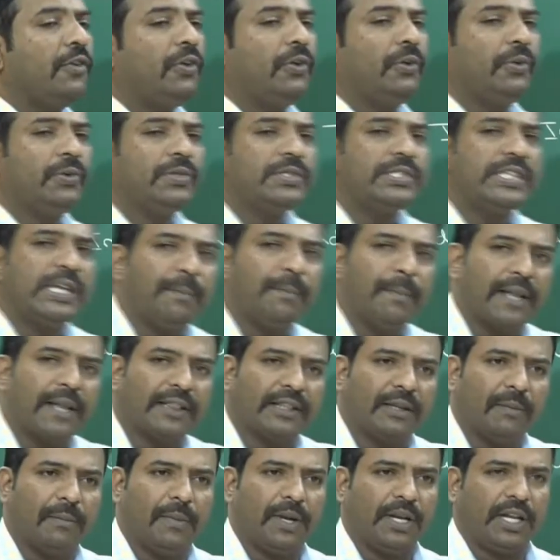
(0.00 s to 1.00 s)
using
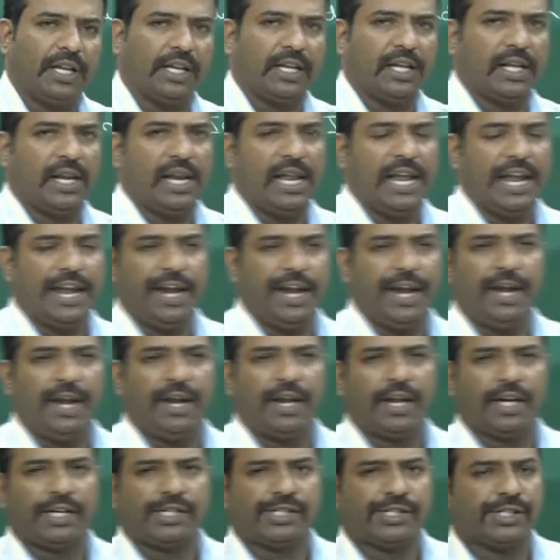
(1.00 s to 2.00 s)
mathematical
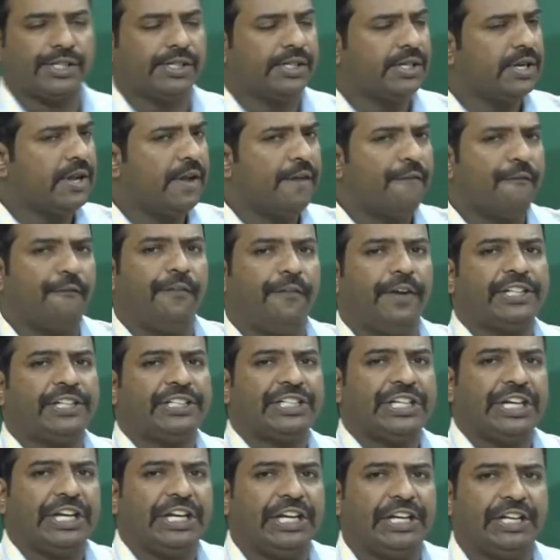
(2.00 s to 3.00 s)
induction,
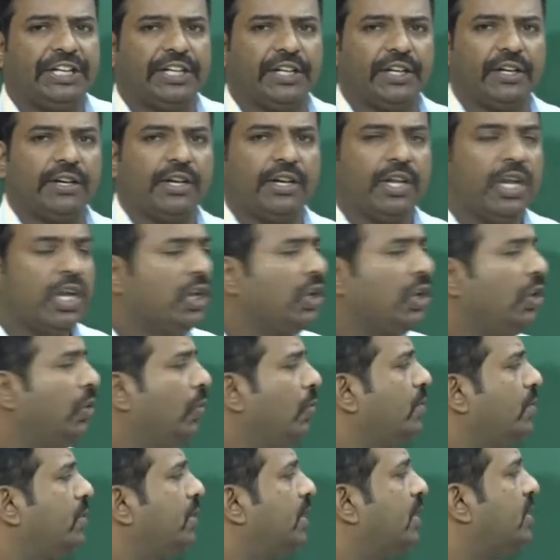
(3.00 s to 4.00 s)
which in turn
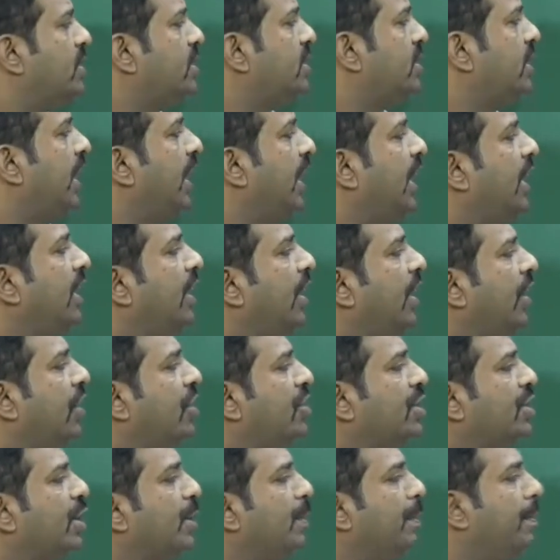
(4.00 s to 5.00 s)
uses
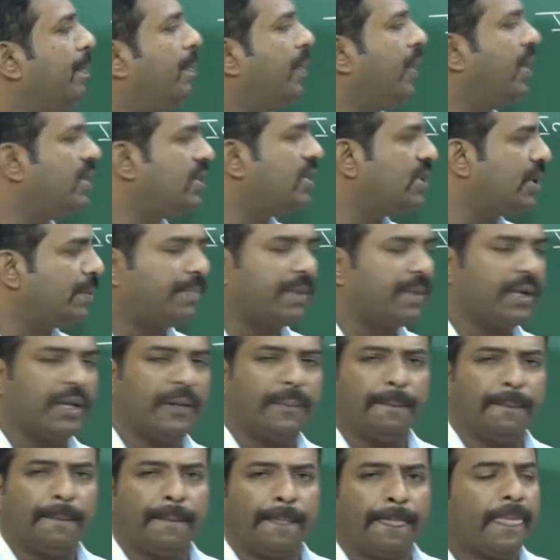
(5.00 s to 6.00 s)
induction
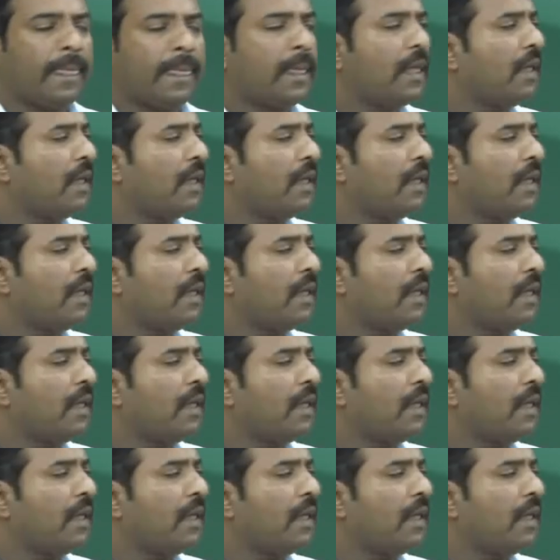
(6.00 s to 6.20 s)
principle,